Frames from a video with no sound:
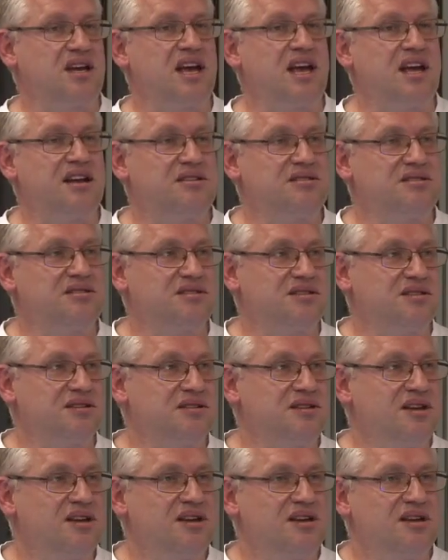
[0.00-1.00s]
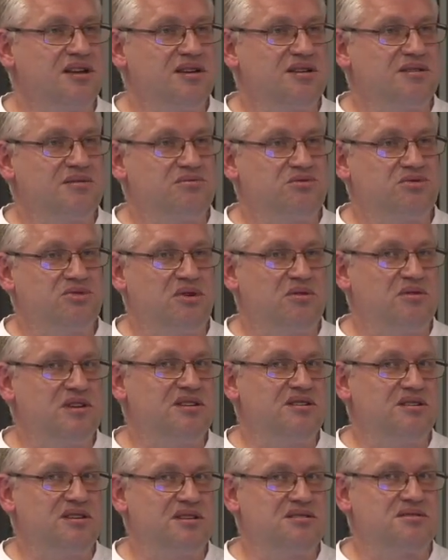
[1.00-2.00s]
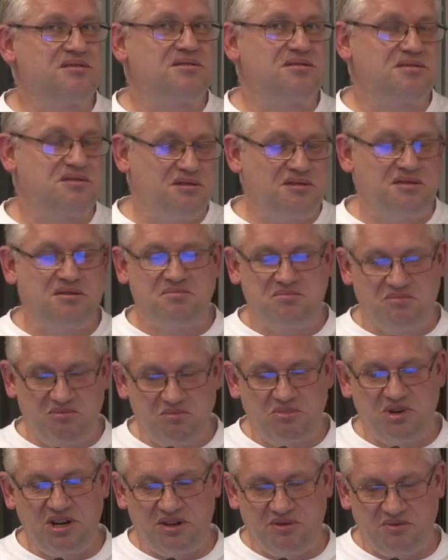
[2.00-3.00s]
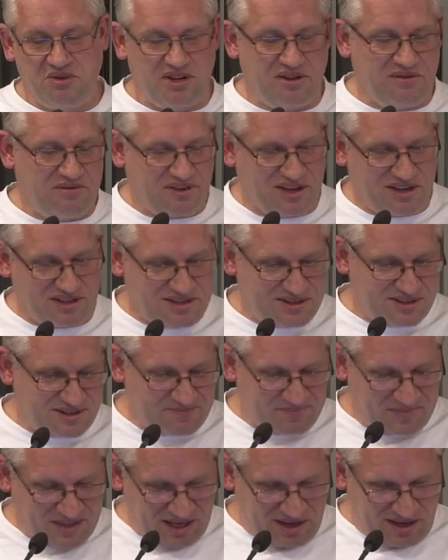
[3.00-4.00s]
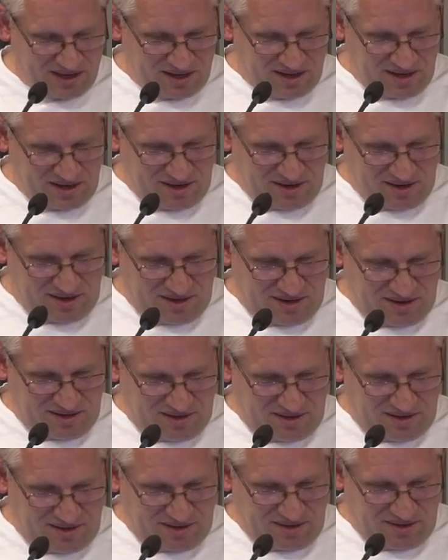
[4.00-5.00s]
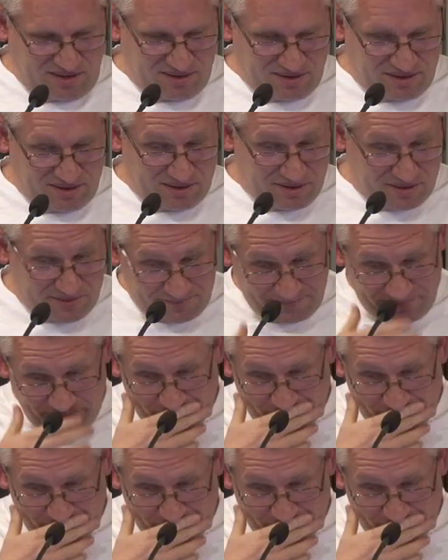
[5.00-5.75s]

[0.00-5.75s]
and uh, drawing is uh, really, really fast. Uh,